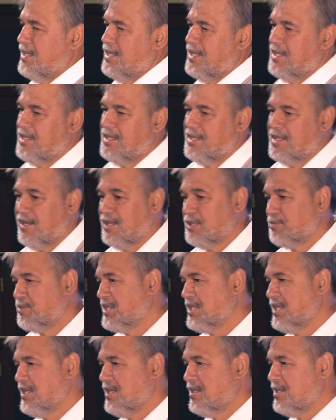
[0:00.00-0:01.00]
And I was
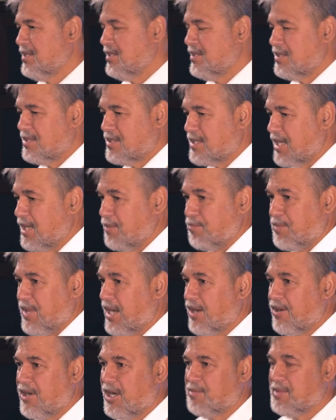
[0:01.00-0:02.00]
busy going
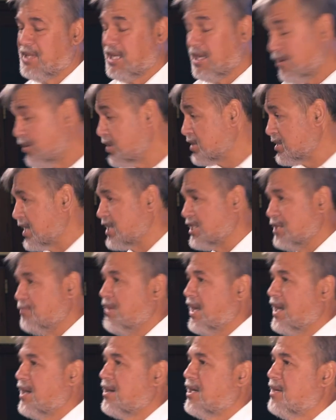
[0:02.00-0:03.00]
bankrupt, and I was
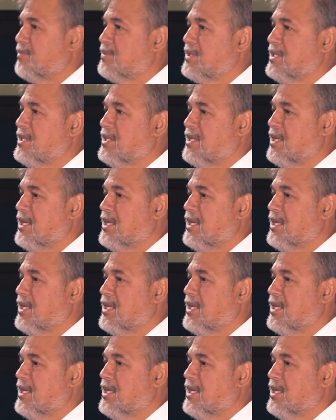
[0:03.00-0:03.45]
actually bankrupt.